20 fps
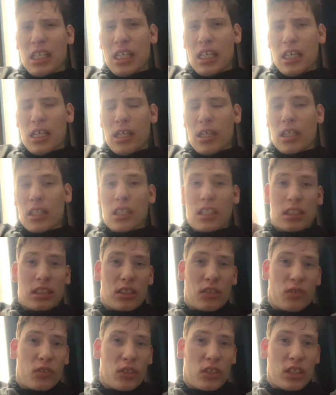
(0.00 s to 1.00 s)
because
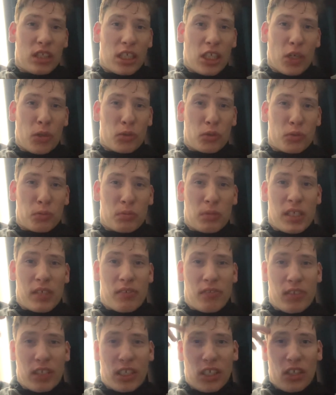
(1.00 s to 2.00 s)
it really helps my
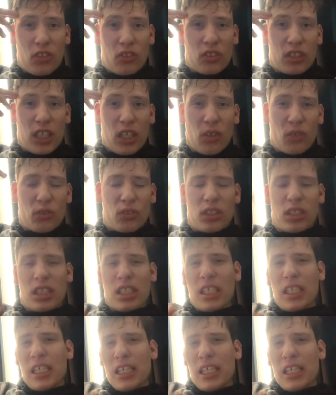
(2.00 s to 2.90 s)
videos out.